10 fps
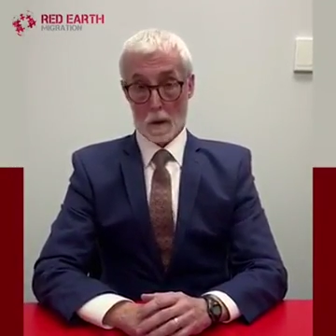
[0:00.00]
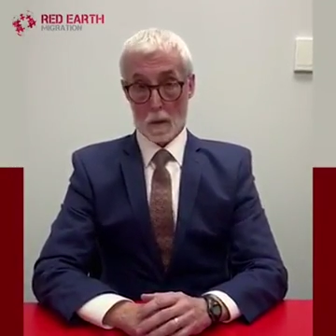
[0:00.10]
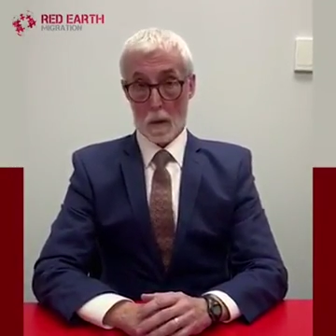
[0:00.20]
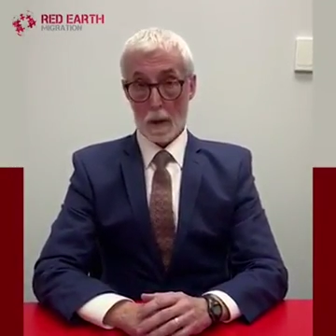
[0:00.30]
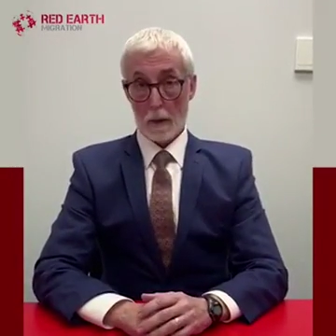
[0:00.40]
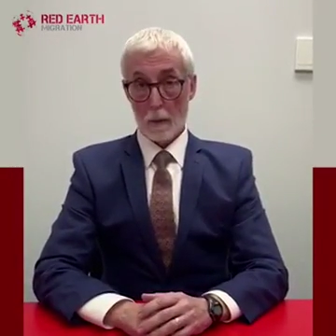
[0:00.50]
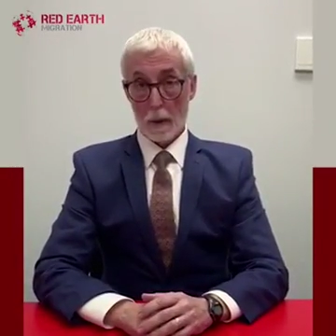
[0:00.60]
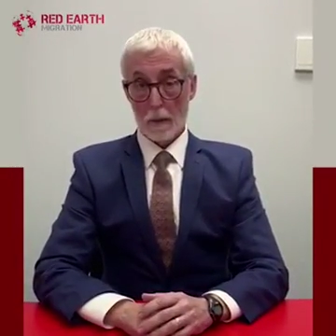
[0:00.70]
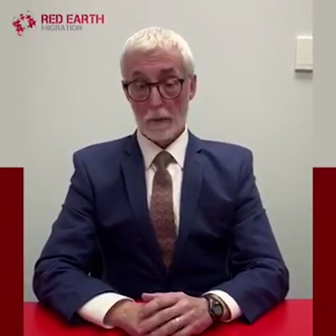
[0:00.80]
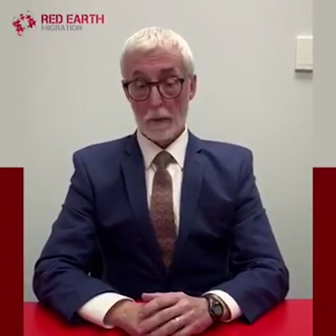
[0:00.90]
while you
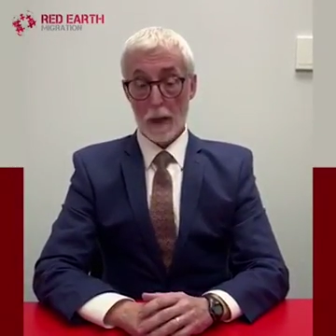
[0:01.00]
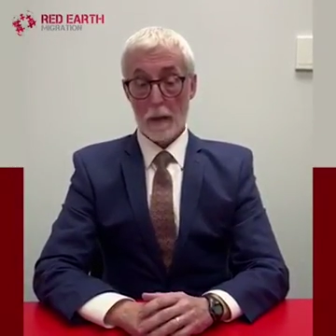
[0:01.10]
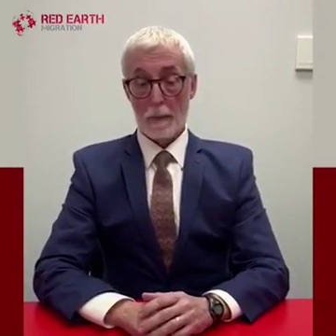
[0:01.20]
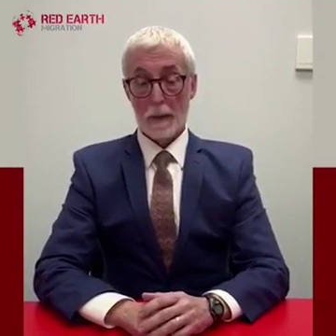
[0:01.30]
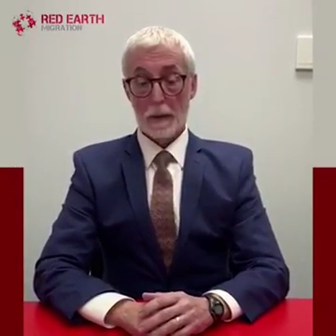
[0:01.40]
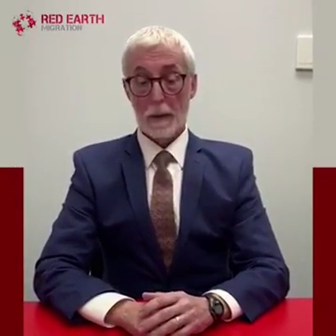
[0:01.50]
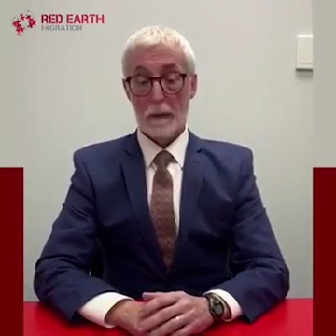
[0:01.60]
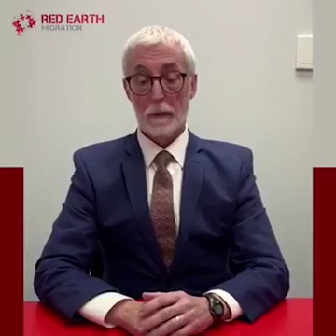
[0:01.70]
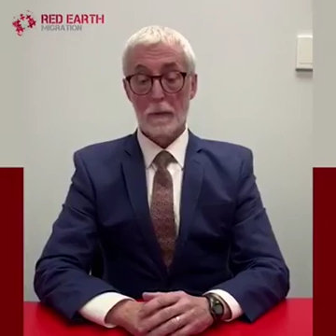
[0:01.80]
wait for an application